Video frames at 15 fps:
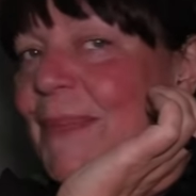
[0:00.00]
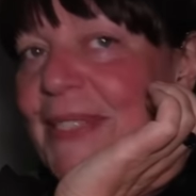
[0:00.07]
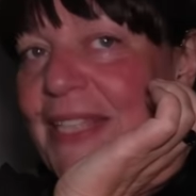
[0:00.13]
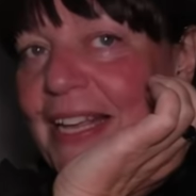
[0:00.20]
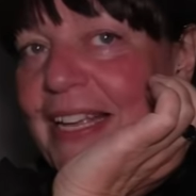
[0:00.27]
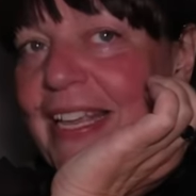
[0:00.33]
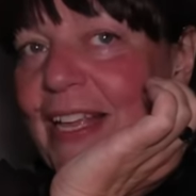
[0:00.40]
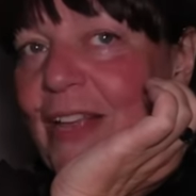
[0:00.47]
I'm
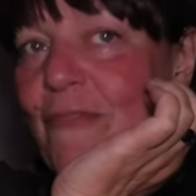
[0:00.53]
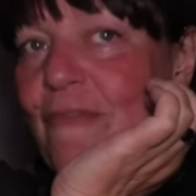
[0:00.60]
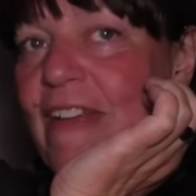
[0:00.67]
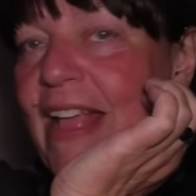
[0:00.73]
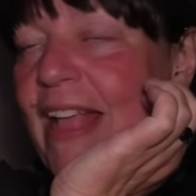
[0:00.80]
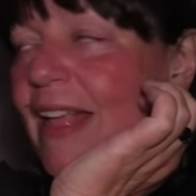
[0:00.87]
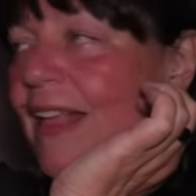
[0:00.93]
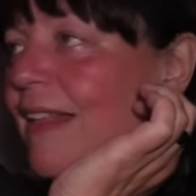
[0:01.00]
sucking a
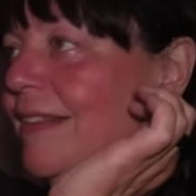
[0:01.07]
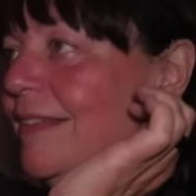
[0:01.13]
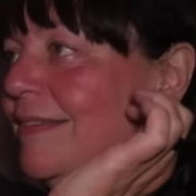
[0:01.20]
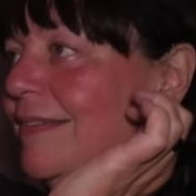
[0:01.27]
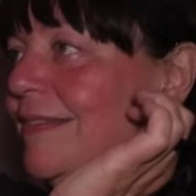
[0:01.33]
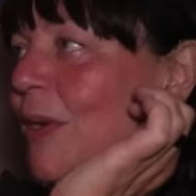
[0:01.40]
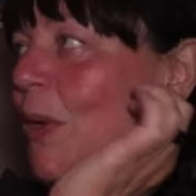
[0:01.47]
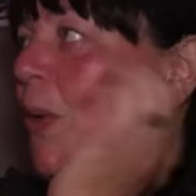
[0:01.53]
ring.
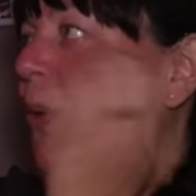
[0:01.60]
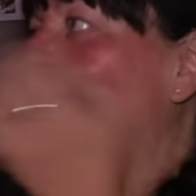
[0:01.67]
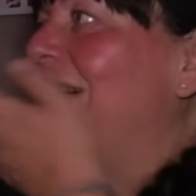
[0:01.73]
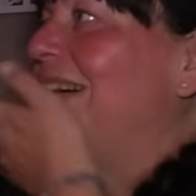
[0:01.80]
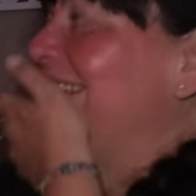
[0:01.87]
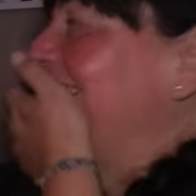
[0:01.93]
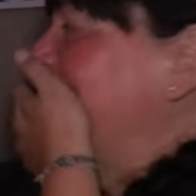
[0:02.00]
Oh!